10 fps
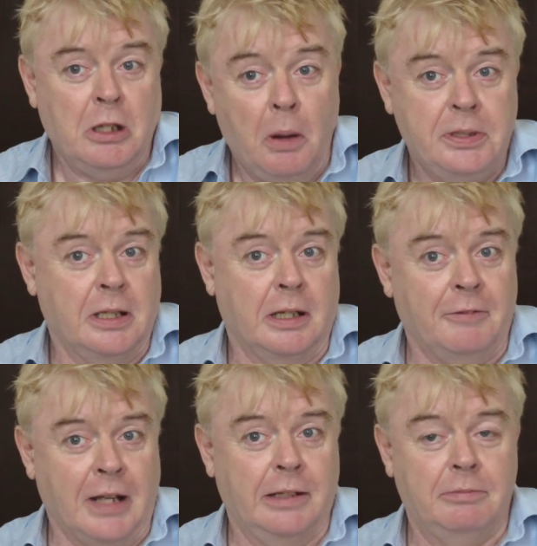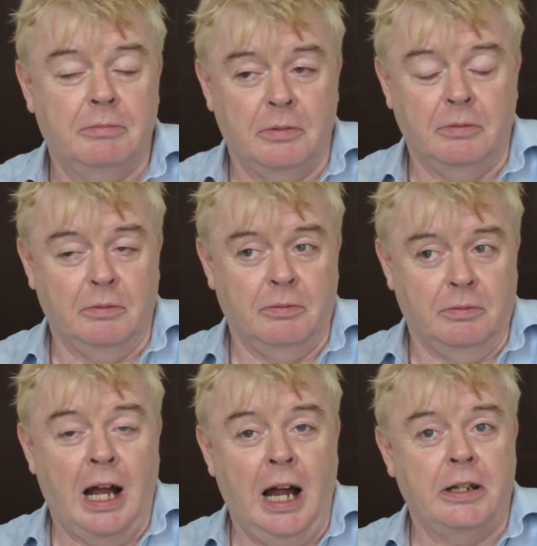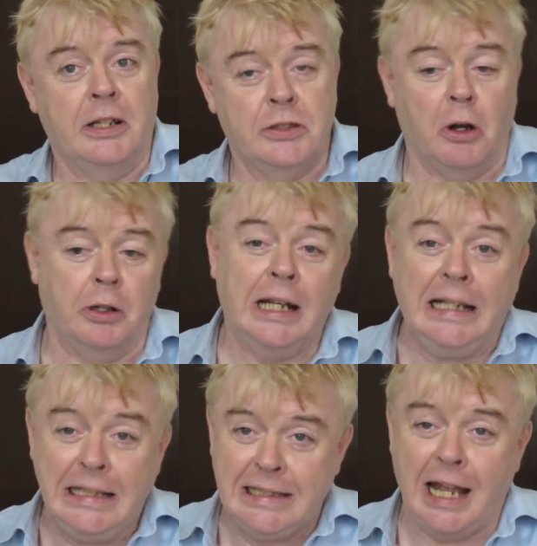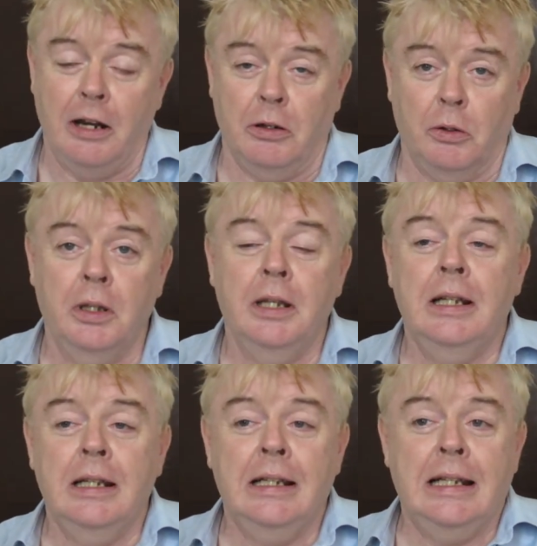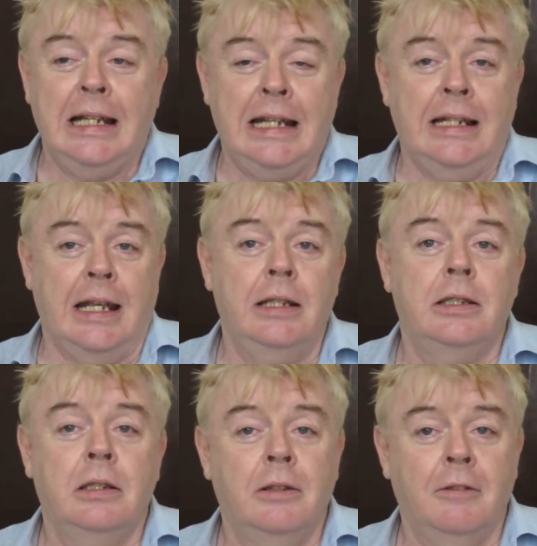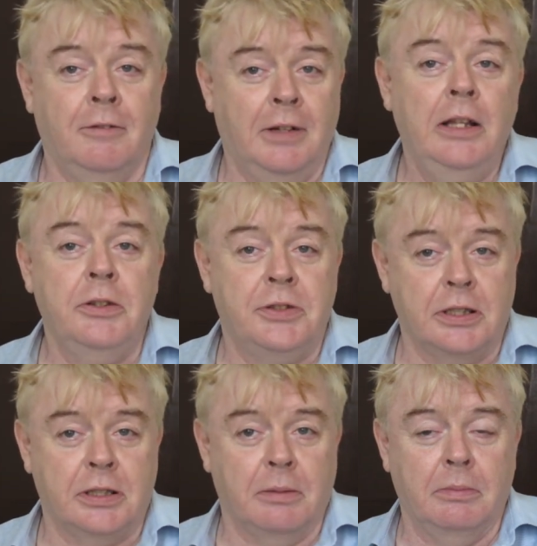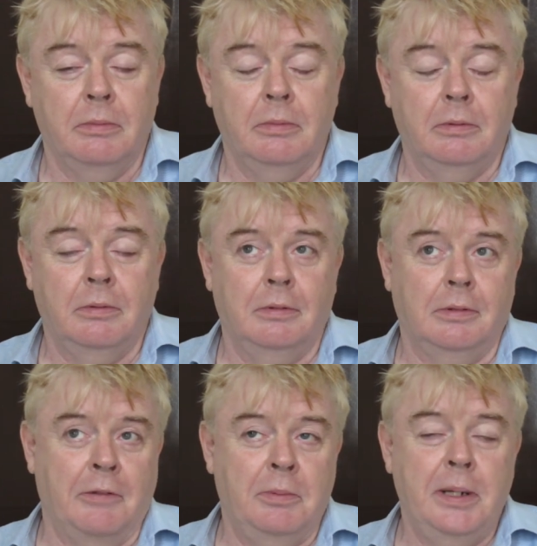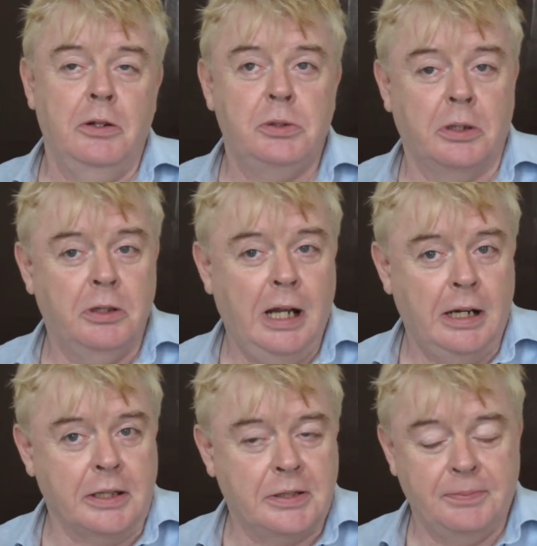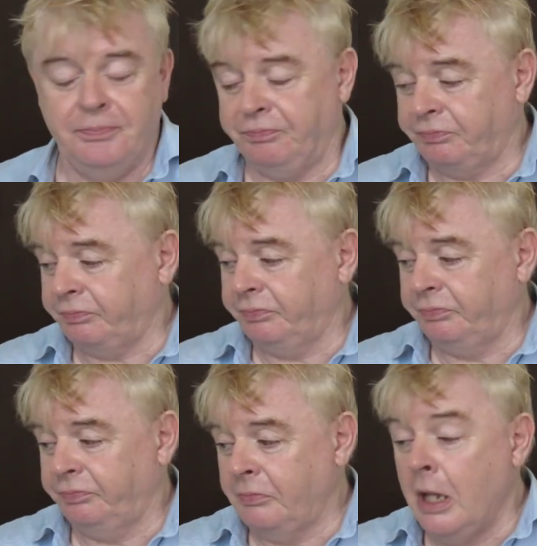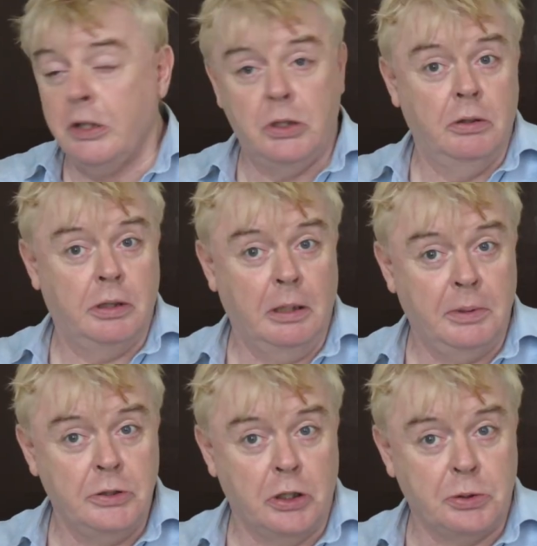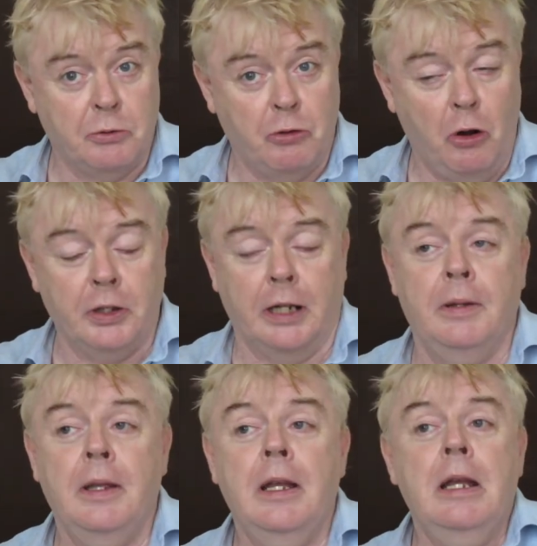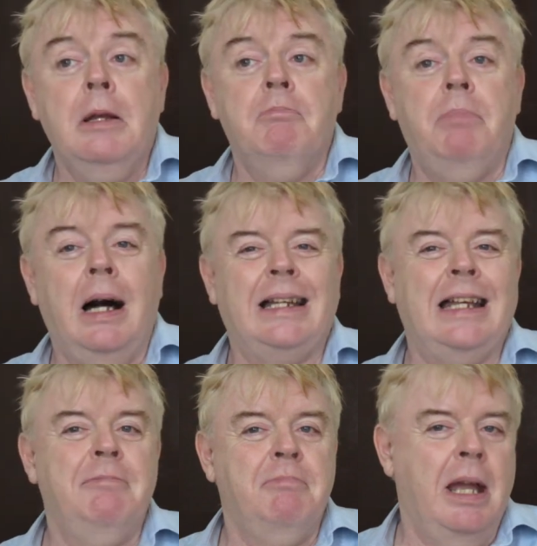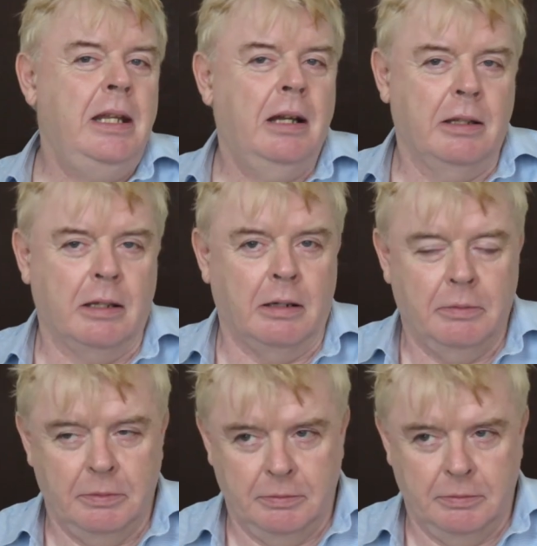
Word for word: the opposite, in fact. Art has got an internal, innate value system. Everybody knows what good art is. So Gilbert and George were wrong there. But in many other